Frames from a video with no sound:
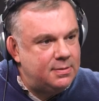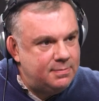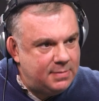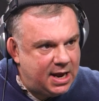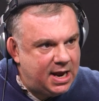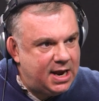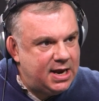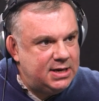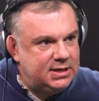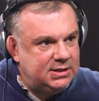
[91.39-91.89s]
and
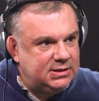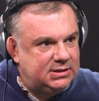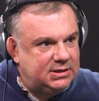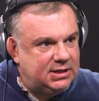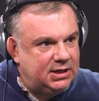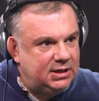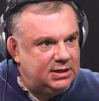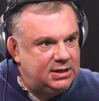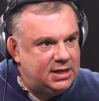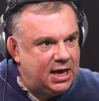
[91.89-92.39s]

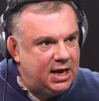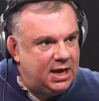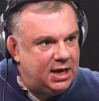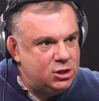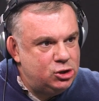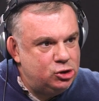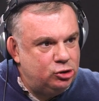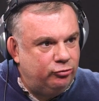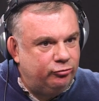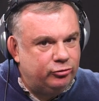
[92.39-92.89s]
amazed
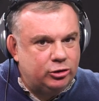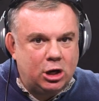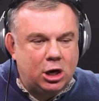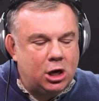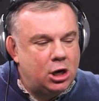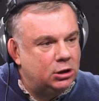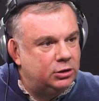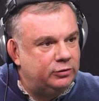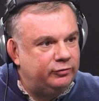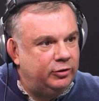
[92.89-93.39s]
that you've
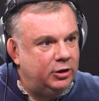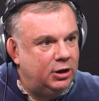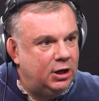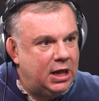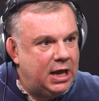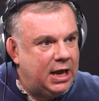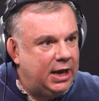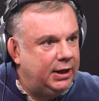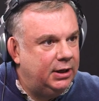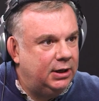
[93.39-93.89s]
talked for
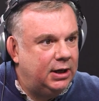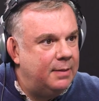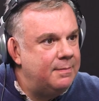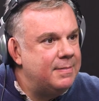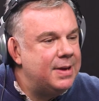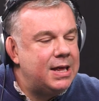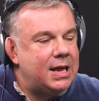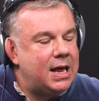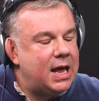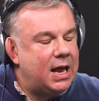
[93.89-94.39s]
like a
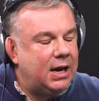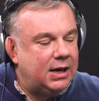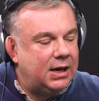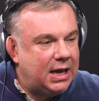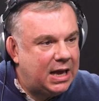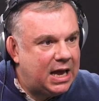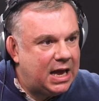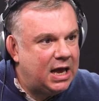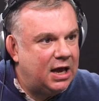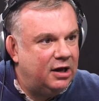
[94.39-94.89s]
minute
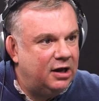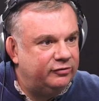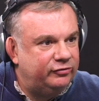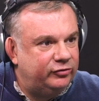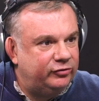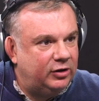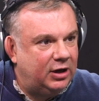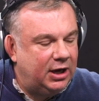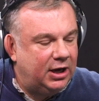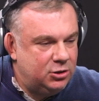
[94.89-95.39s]
and a
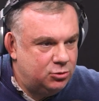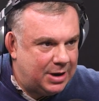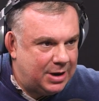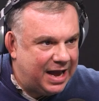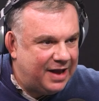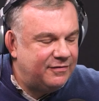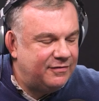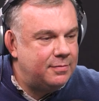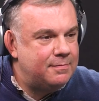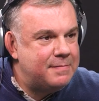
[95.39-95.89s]
half and you
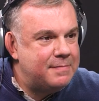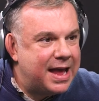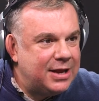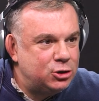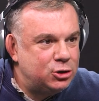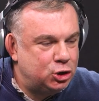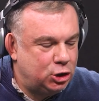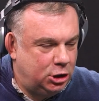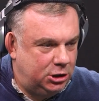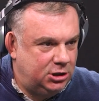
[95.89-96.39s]
haven't
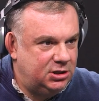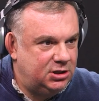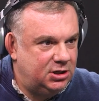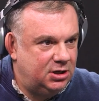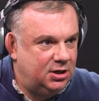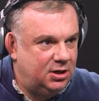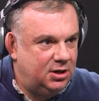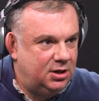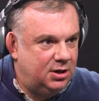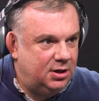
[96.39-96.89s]

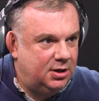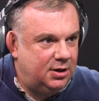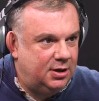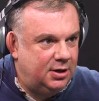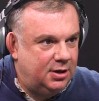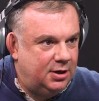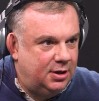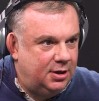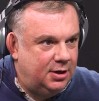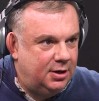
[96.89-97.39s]
mentioned
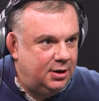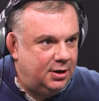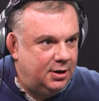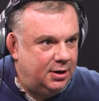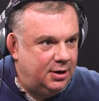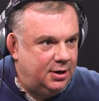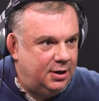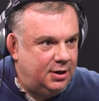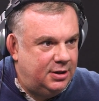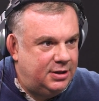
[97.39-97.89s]

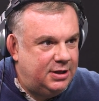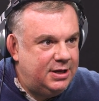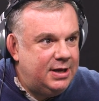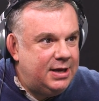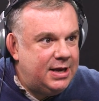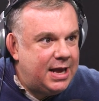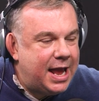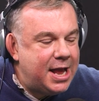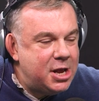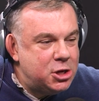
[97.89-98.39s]

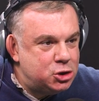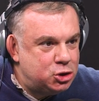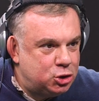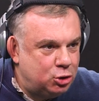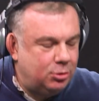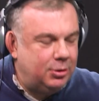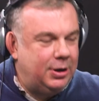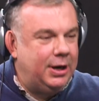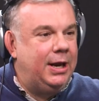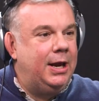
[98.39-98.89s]
the
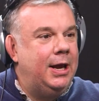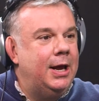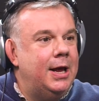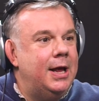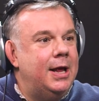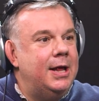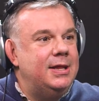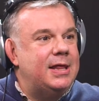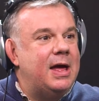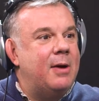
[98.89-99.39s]
injury
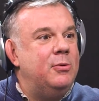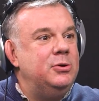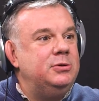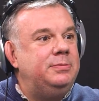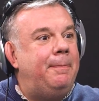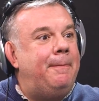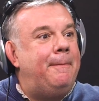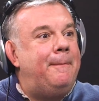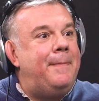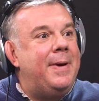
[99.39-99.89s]
that
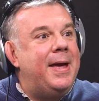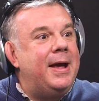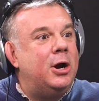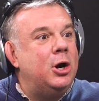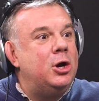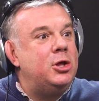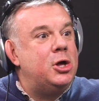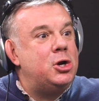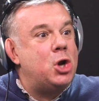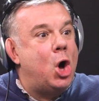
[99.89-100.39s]
was
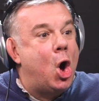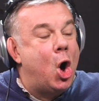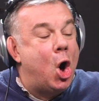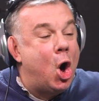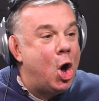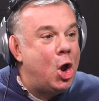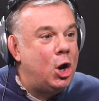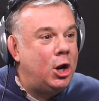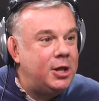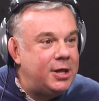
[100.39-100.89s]
bigger I was than
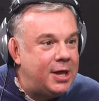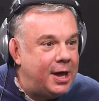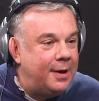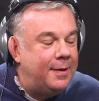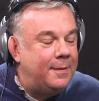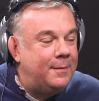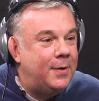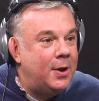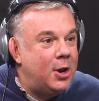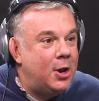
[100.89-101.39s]
all of
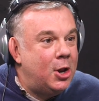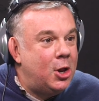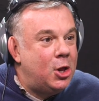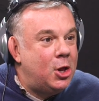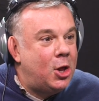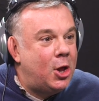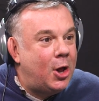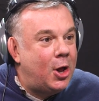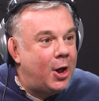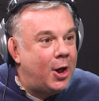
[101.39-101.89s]
that
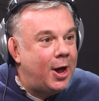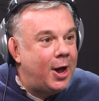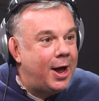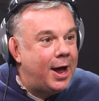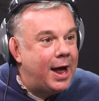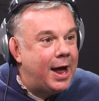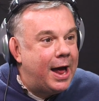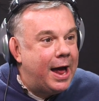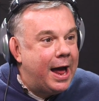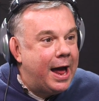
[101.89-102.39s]
i was coming
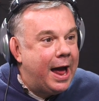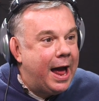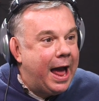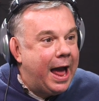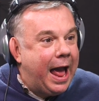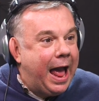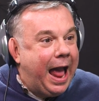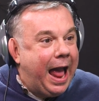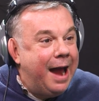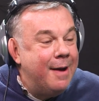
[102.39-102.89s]
to that
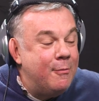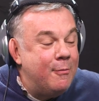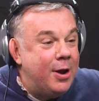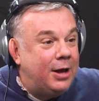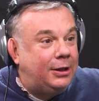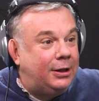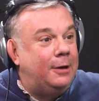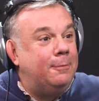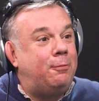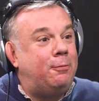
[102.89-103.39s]

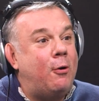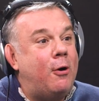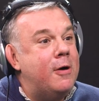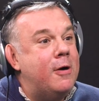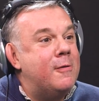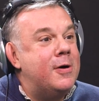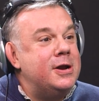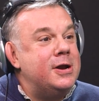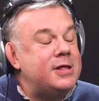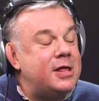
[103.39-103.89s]
Aymeric
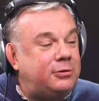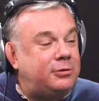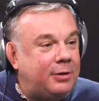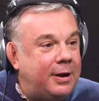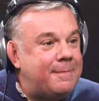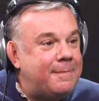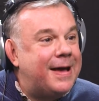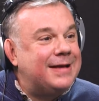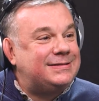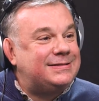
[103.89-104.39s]
Laporte, one yeah, of
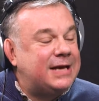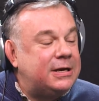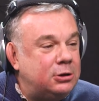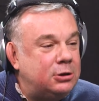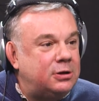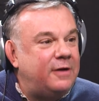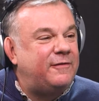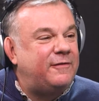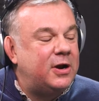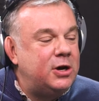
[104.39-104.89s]
the three best
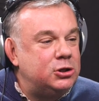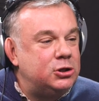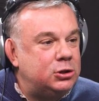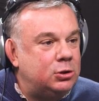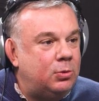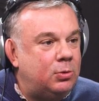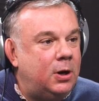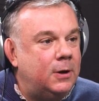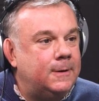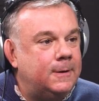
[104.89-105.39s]
defenders
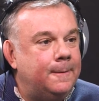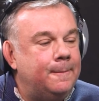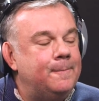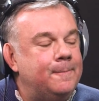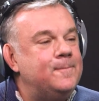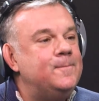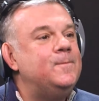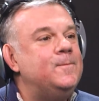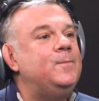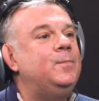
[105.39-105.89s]
in the world.
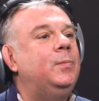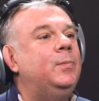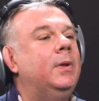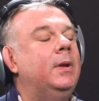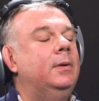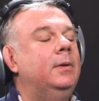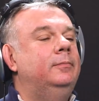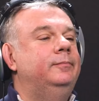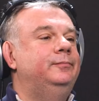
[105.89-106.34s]
But you know what?